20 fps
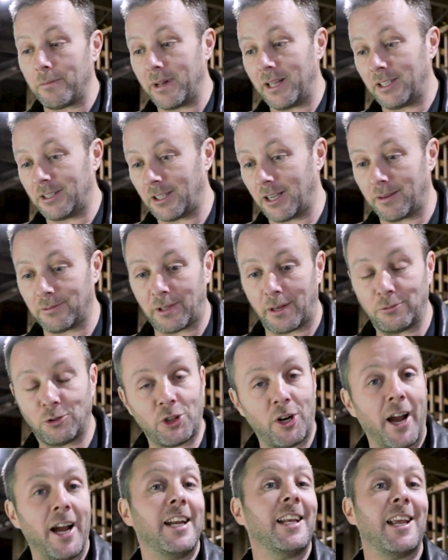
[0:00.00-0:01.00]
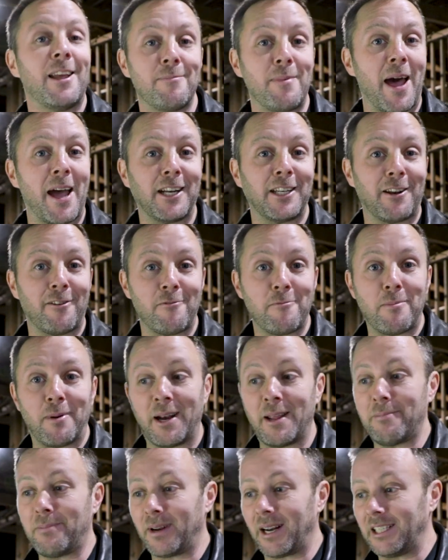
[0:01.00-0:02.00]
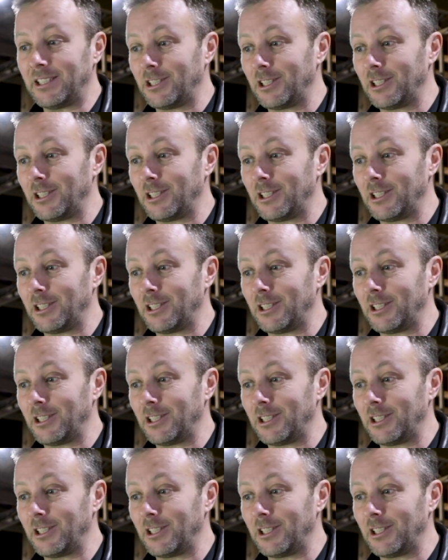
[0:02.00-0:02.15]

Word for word: many times i'm trying to get back to everybody but i